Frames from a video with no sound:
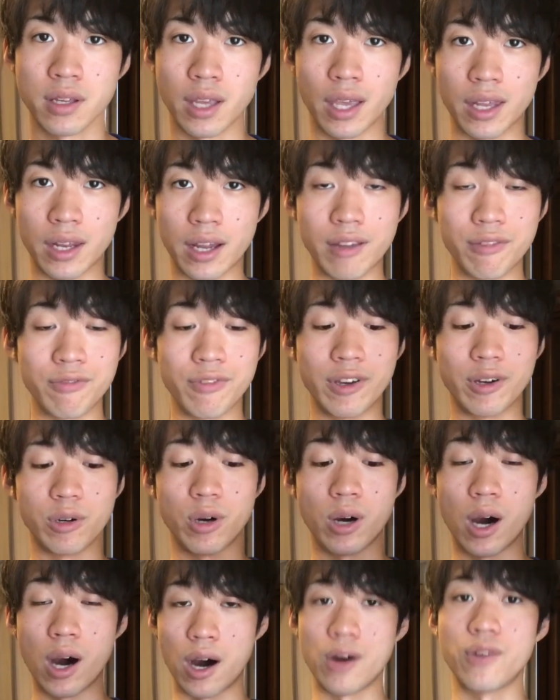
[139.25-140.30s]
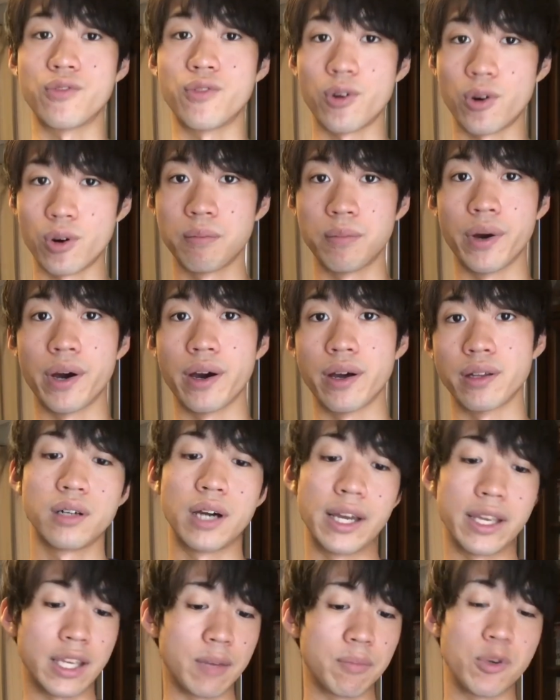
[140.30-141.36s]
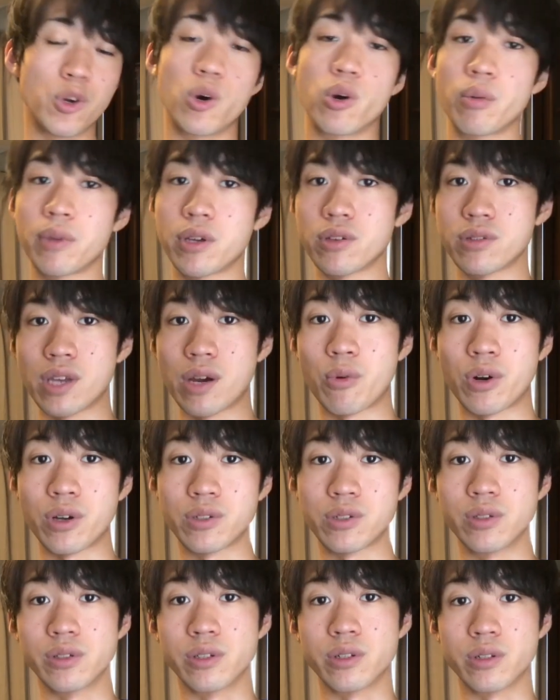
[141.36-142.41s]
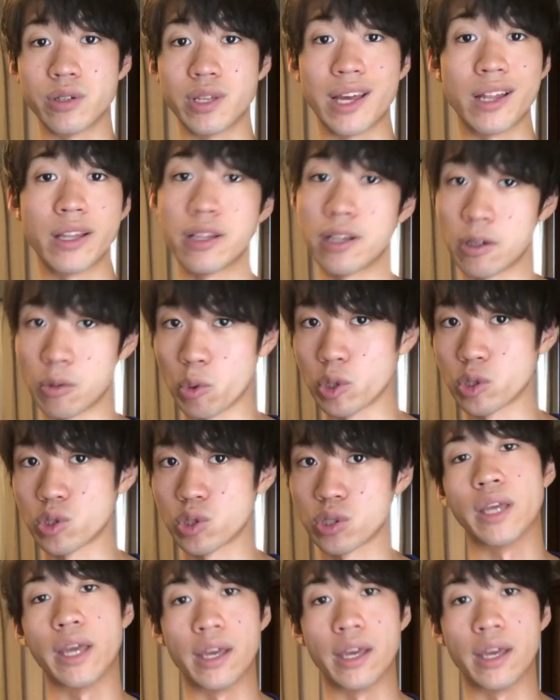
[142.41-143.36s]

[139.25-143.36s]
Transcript: and I felt awful, but I kept going because I wanted to learn that language.